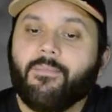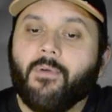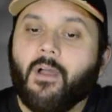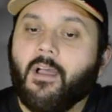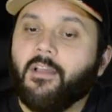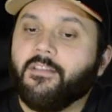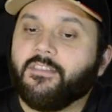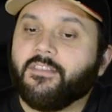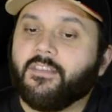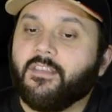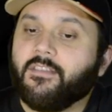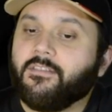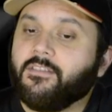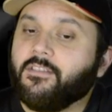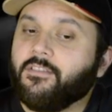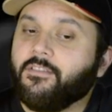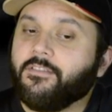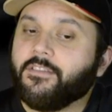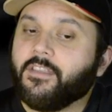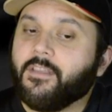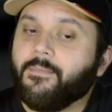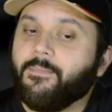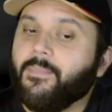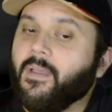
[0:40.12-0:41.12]

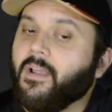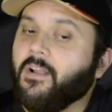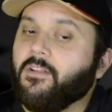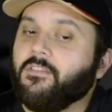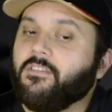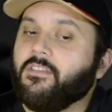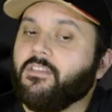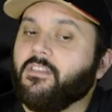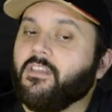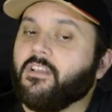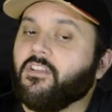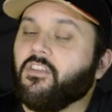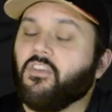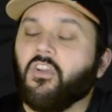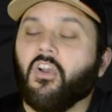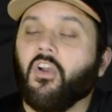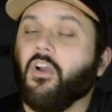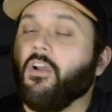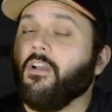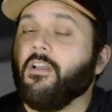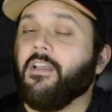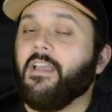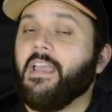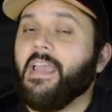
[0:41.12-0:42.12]
processors compared to the
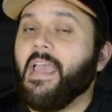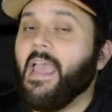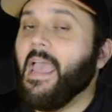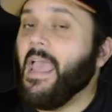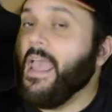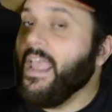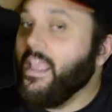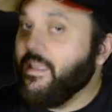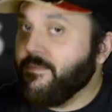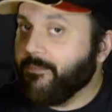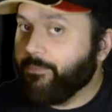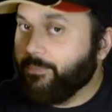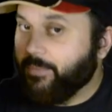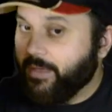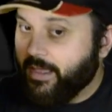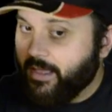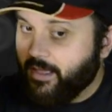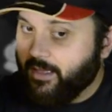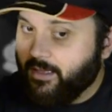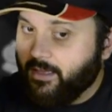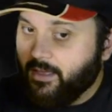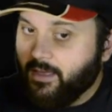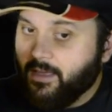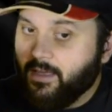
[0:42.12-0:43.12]
current
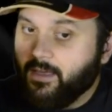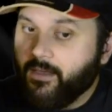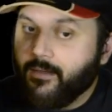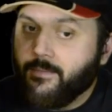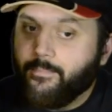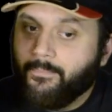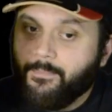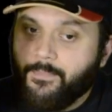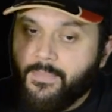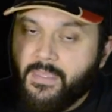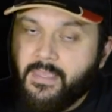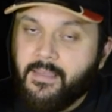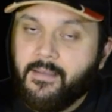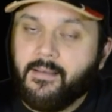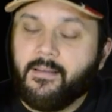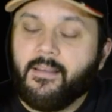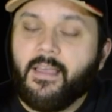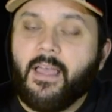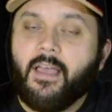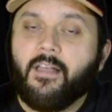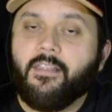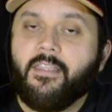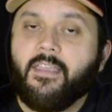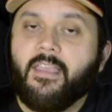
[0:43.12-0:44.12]
8-bit
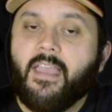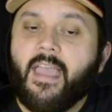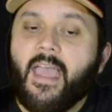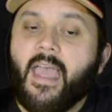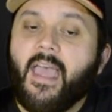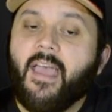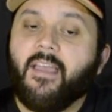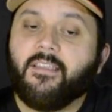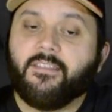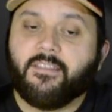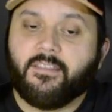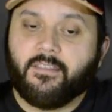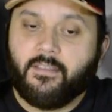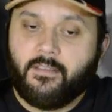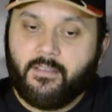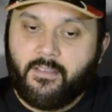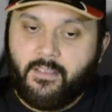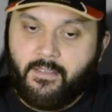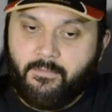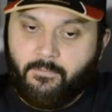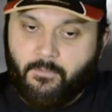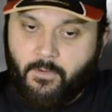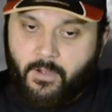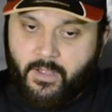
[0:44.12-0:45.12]
BLHeli S
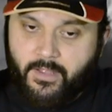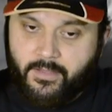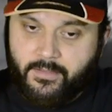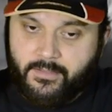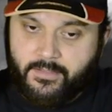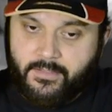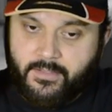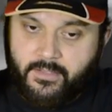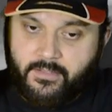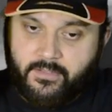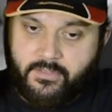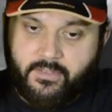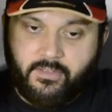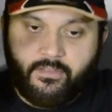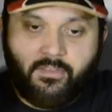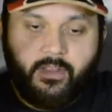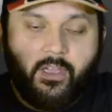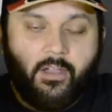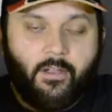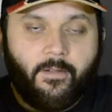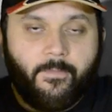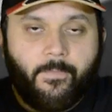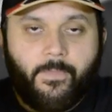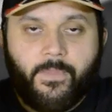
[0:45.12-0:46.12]
ones. So
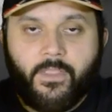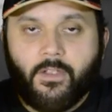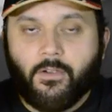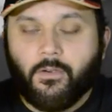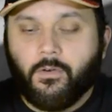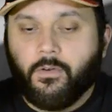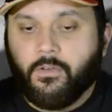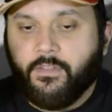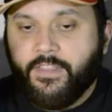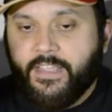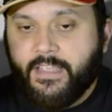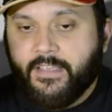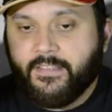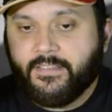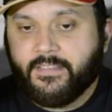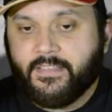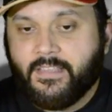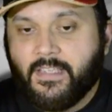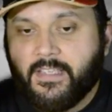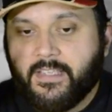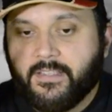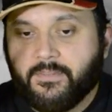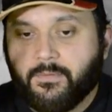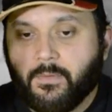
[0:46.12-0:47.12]
no, your old
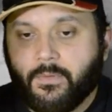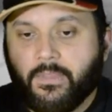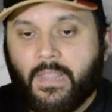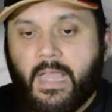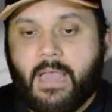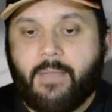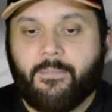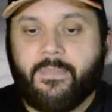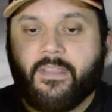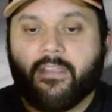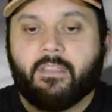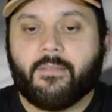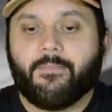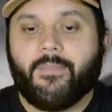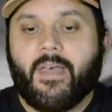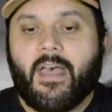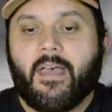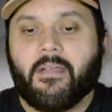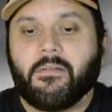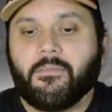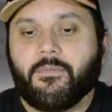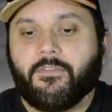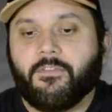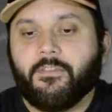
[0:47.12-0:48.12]
ESCs will not be
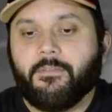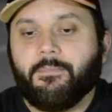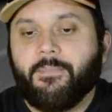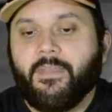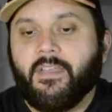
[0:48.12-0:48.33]
compatible with